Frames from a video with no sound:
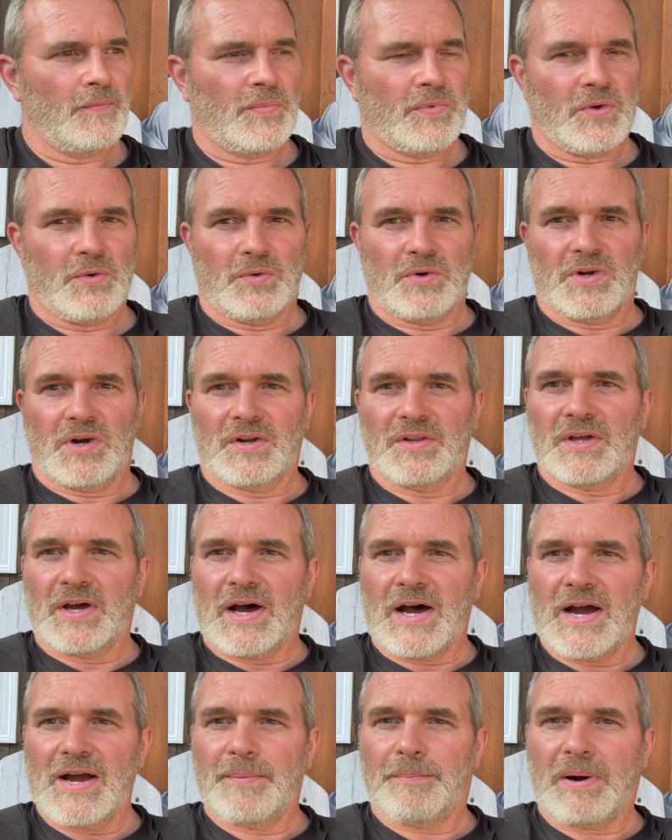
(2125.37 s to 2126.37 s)
When you're on the
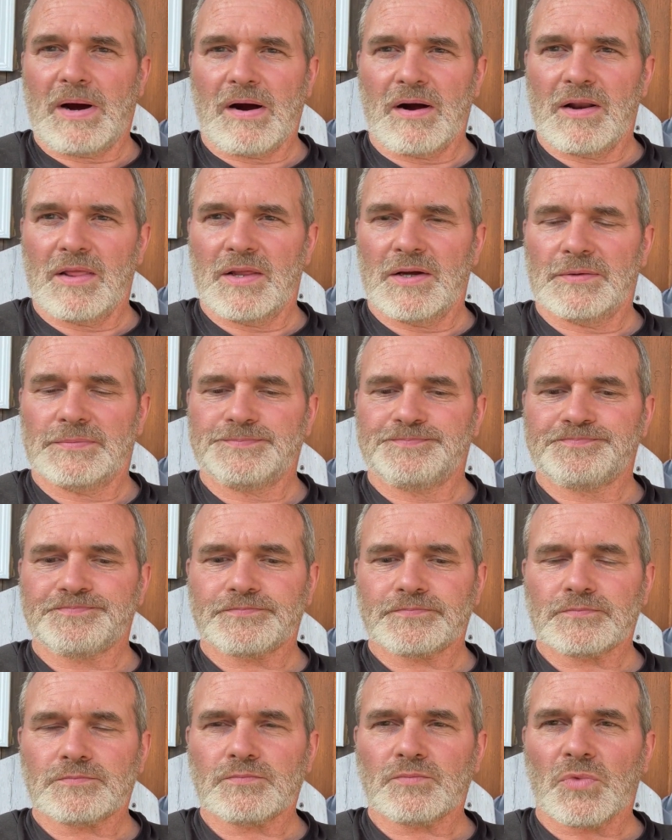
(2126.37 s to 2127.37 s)
high part of the
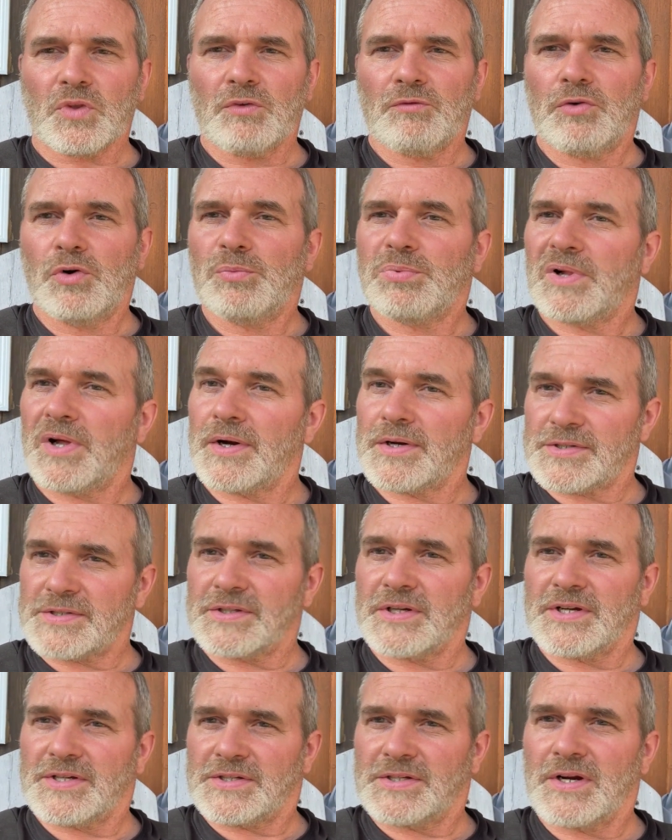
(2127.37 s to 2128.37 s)
food plot, it's a
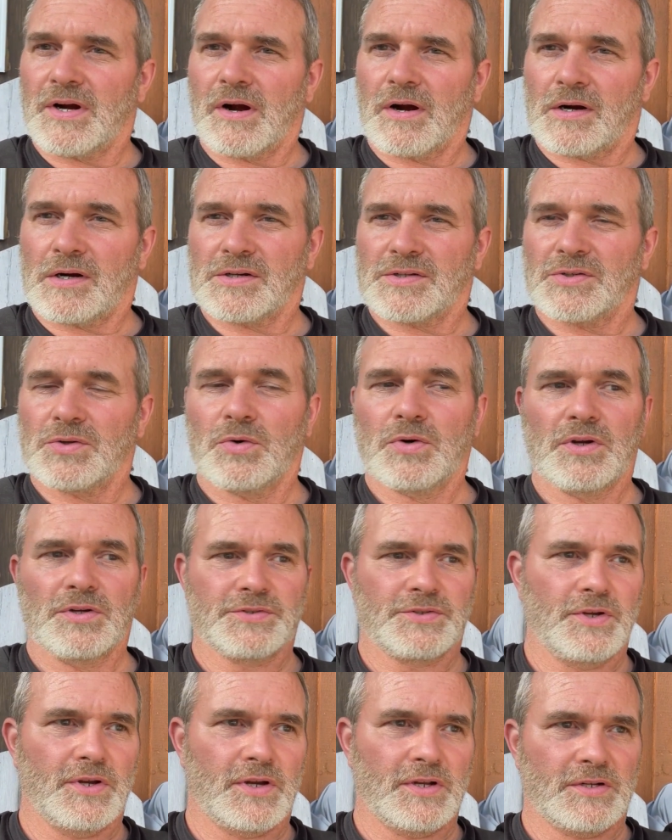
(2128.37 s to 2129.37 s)
nice darker soil
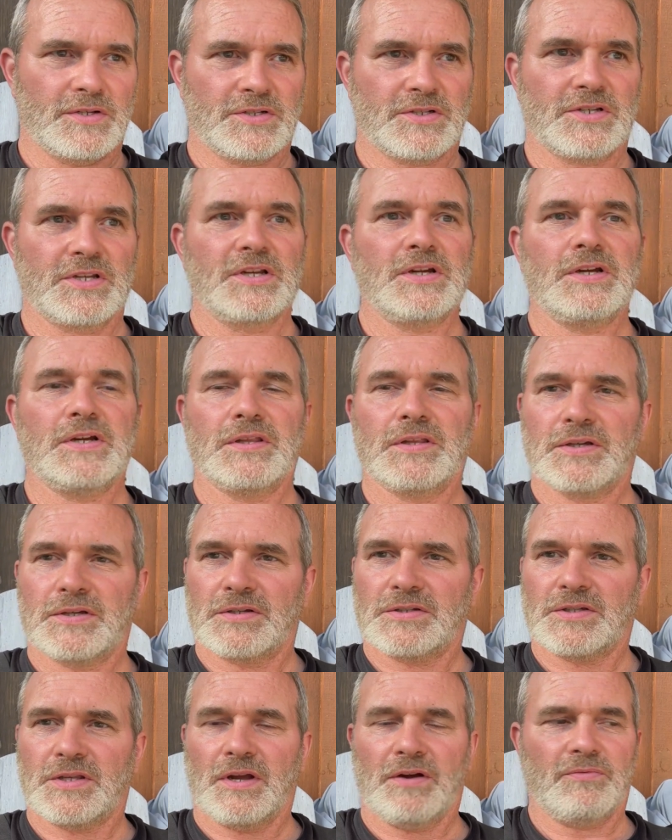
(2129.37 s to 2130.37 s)
so you could see
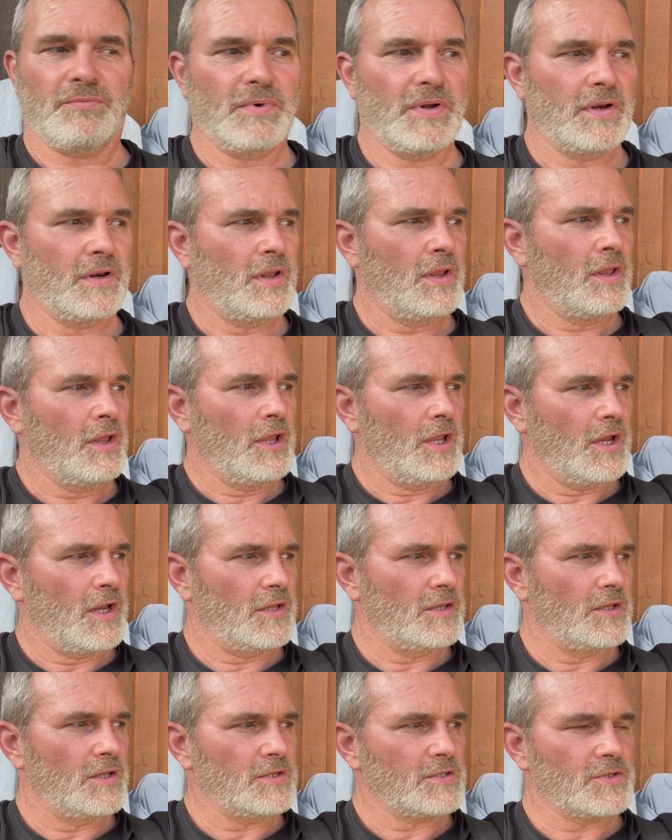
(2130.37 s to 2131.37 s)
this stuff. But
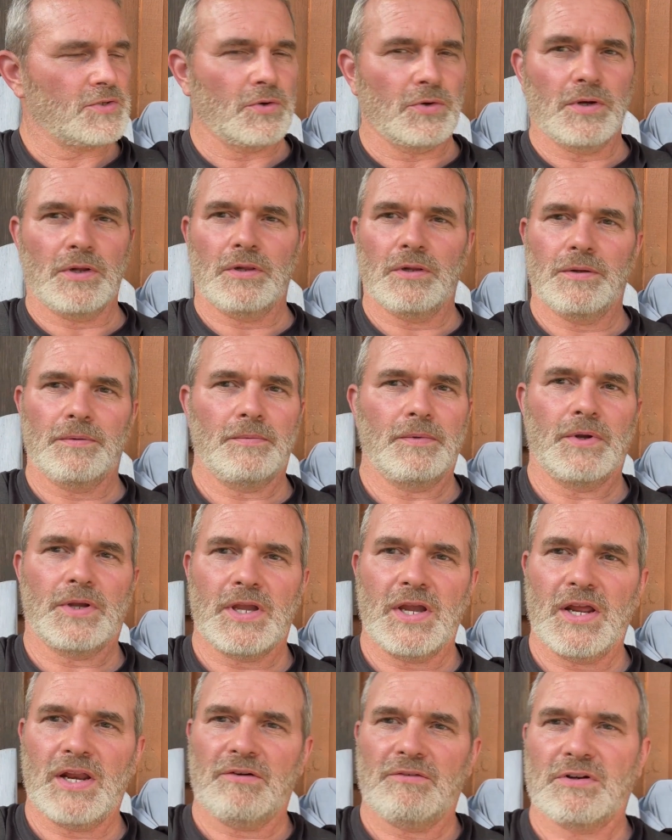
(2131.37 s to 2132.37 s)
in this soil, you
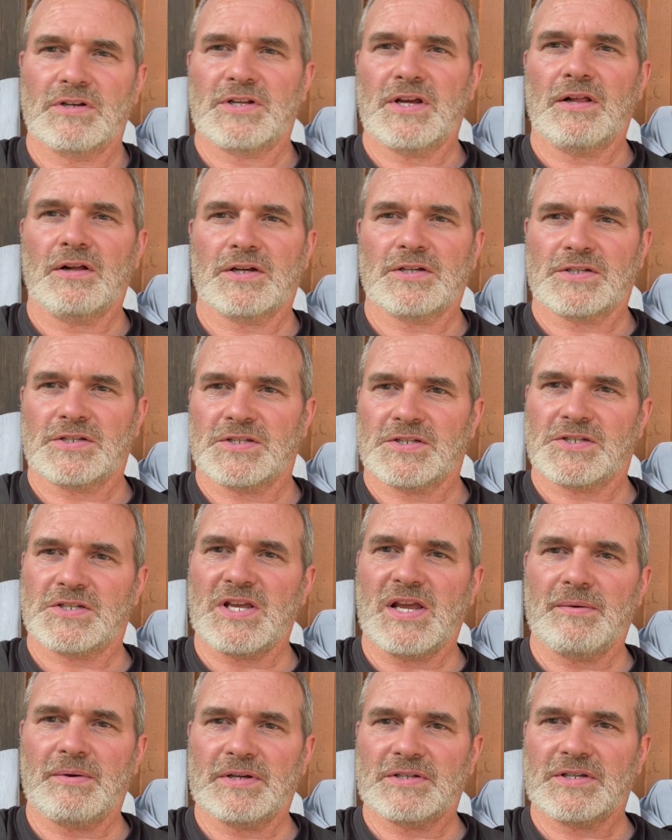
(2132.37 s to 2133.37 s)
can't even tell because it's the
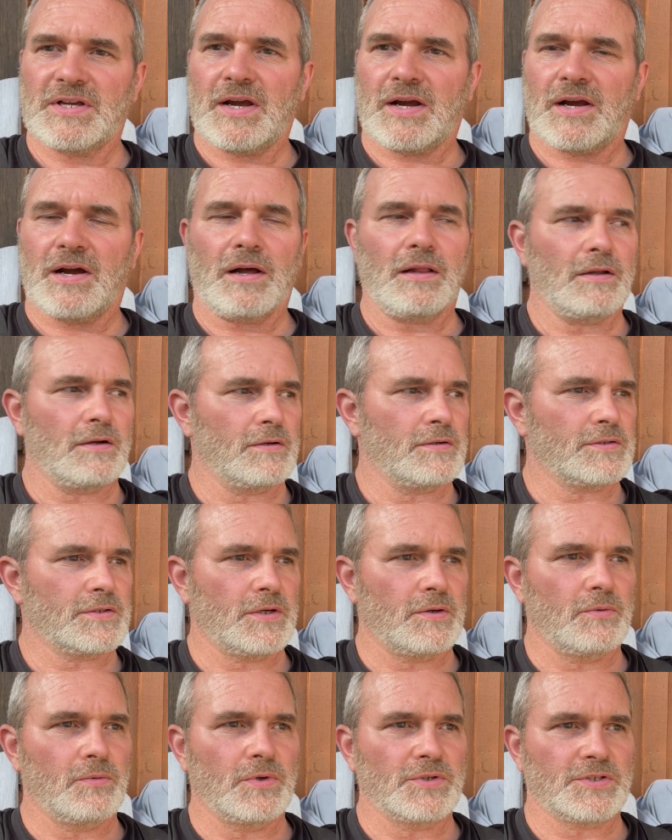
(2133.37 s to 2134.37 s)
same exact color.
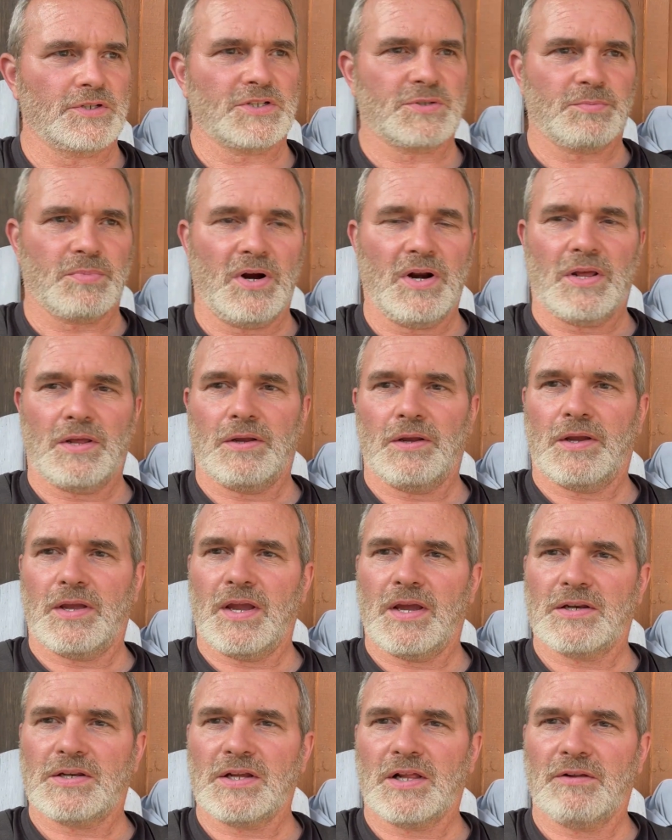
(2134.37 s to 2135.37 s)
So once you spread it, you
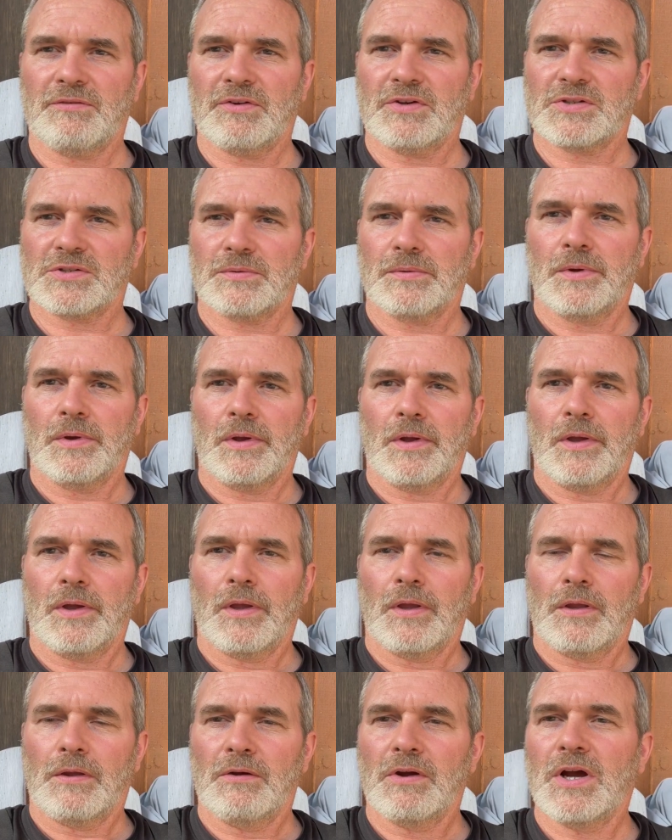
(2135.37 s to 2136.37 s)
can't tell if
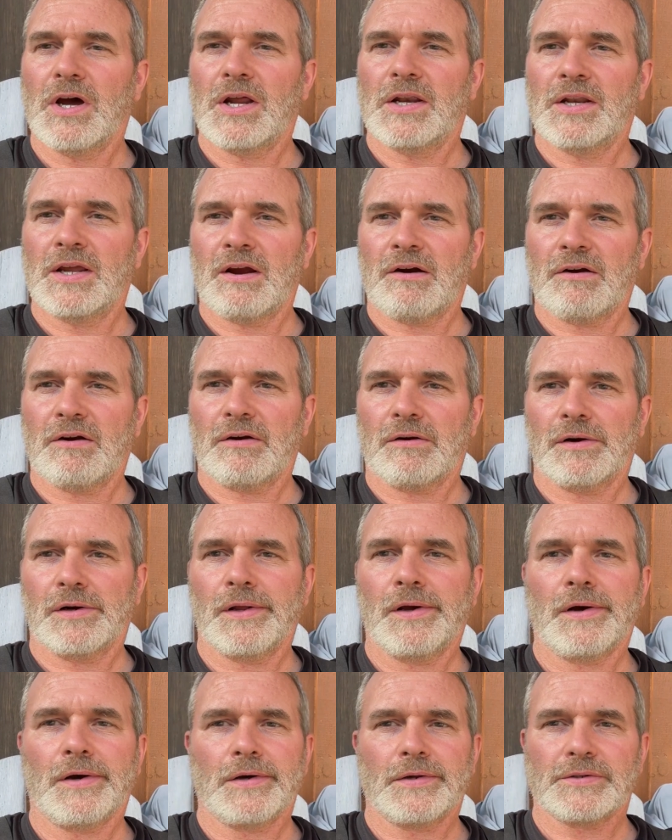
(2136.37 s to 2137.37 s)
you got an area or
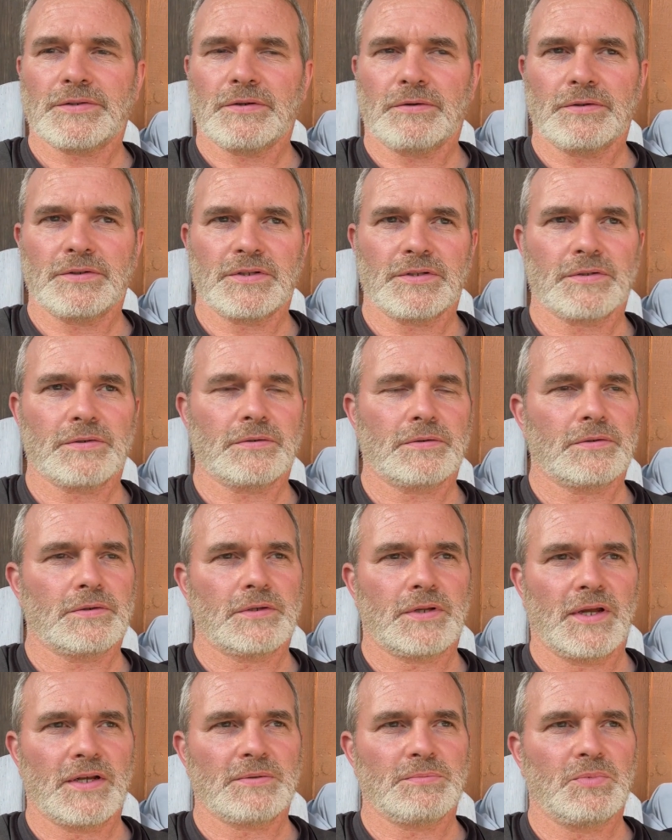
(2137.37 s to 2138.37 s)
not. So it just
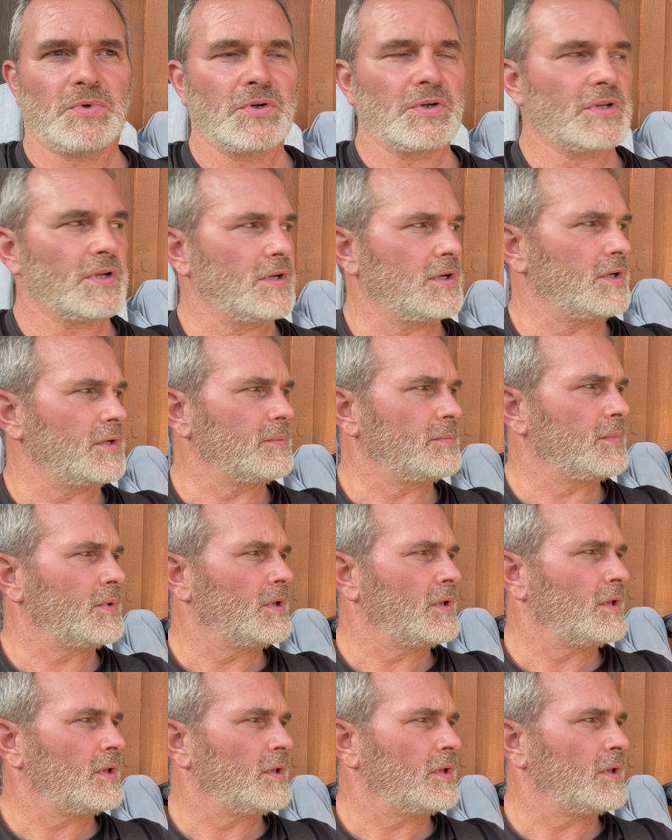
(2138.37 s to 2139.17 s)
takes more time.